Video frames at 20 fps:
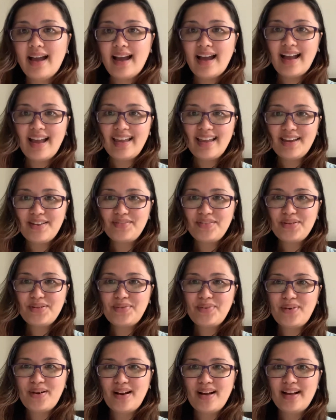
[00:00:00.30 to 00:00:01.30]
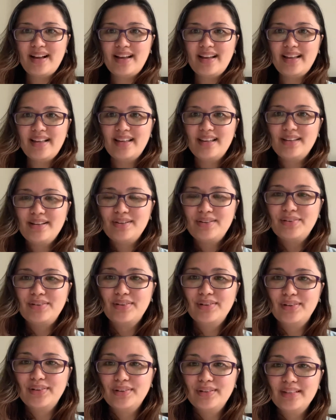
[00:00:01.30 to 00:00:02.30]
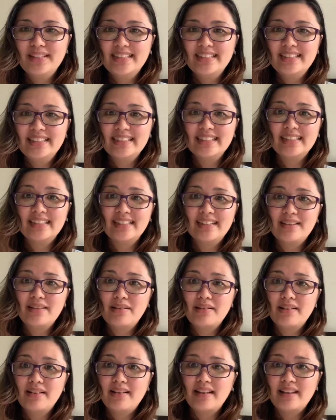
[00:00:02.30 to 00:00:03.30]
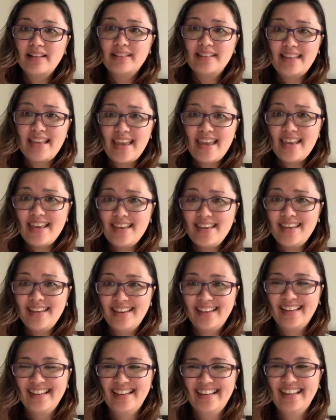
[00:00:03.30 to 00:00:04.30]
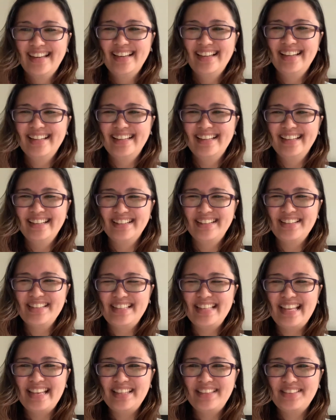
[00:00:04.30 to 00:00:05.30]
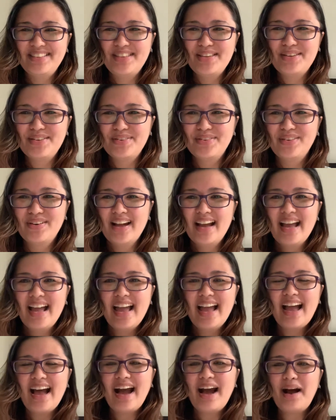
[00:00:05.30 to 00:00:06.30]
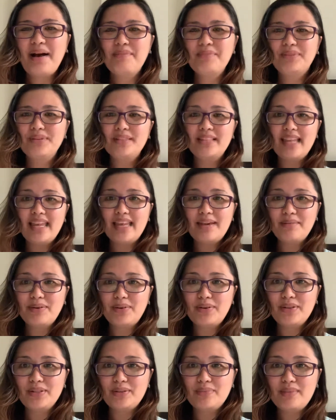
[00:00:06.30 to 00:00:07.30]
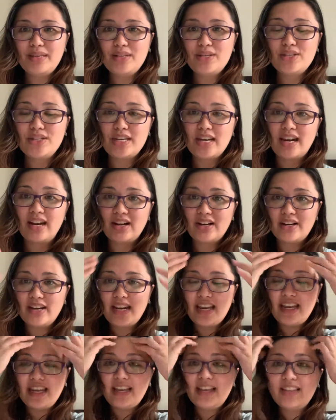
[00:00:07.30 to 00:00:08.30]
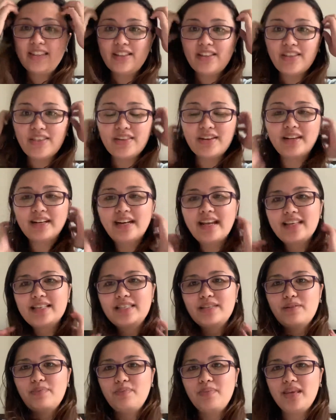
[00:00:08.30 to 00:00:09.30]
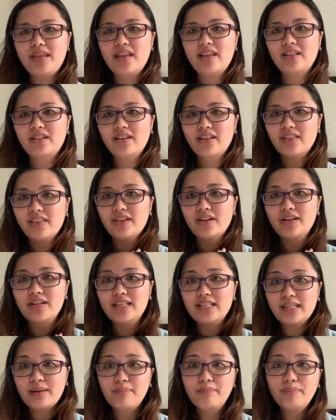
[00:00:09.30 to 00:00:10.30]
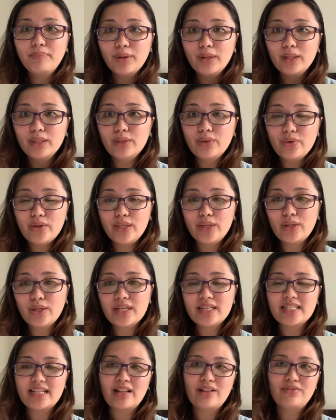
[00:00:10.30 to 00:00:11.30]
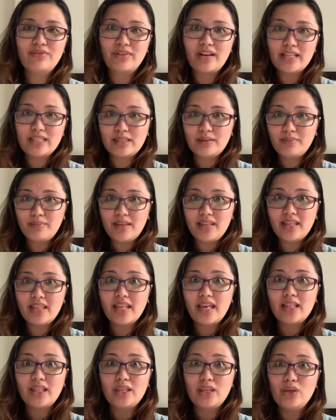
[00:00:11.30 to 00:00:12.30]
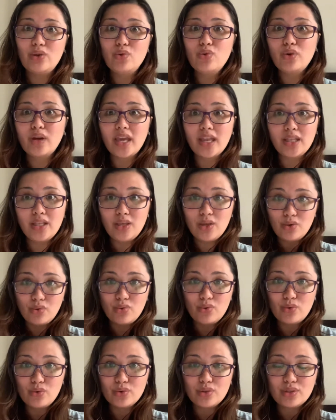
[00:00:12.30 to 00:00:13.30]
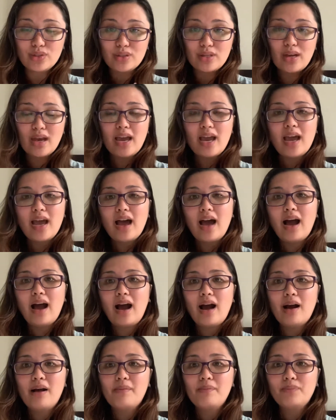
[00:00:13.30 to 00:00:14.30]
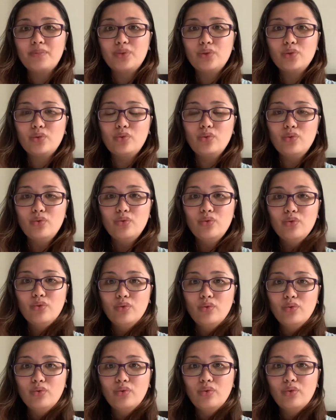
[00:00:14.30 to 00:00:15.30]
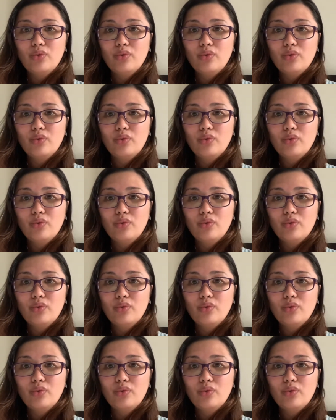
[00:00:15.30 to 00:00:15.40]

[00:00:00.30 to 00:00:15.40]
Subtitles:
Hi everyone! Good day! Good day to you. Today I'm going to be sharing another recipe, another simple do-it-yourself recipe that you can use to